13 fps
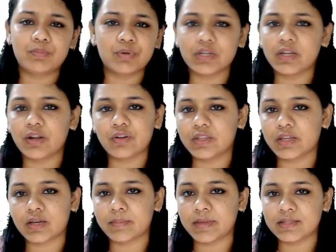put it out in the
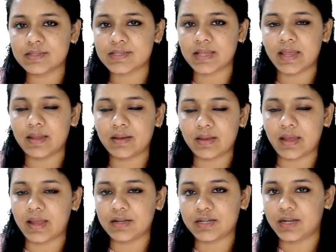comments and
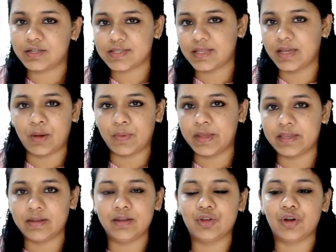I'll try to see how I
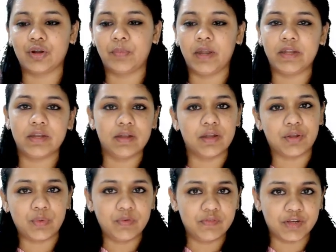can incorporate it
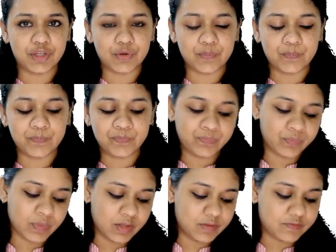into a video.
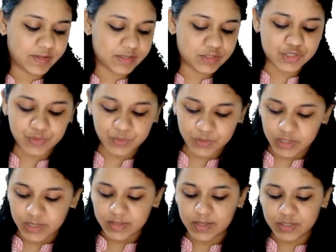Fine. So
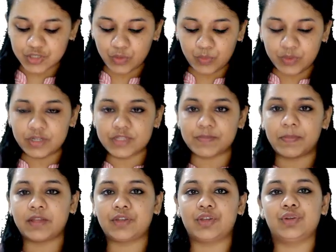that's all with
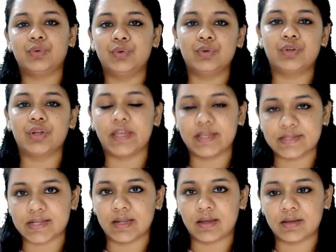respect to today's
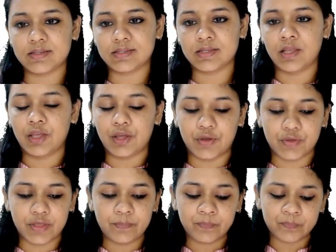class. Okay.